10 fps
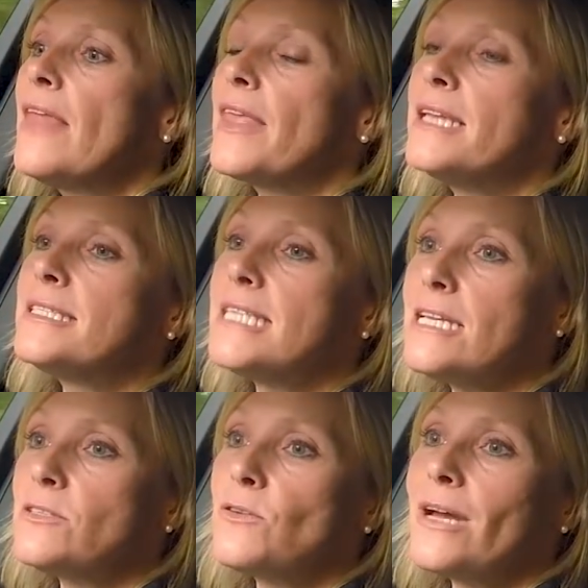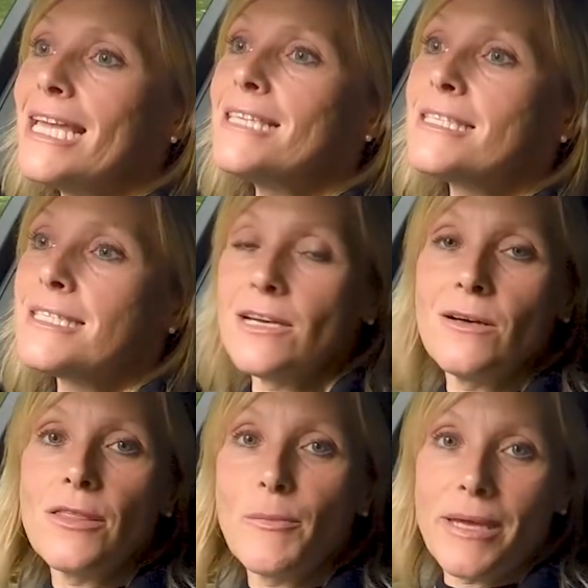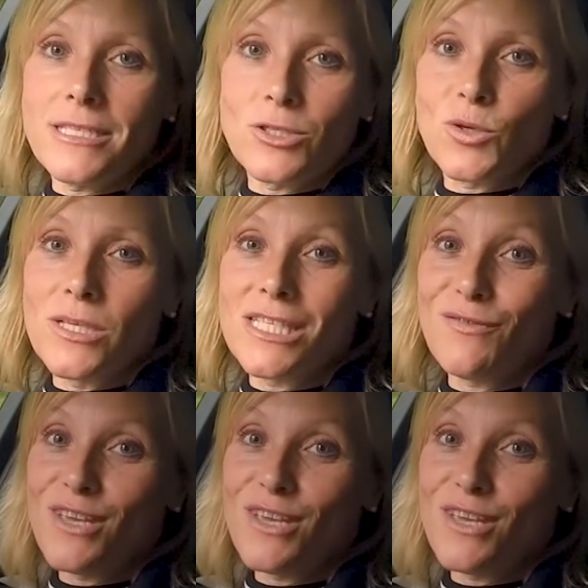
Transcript: then diesel is still the better choice for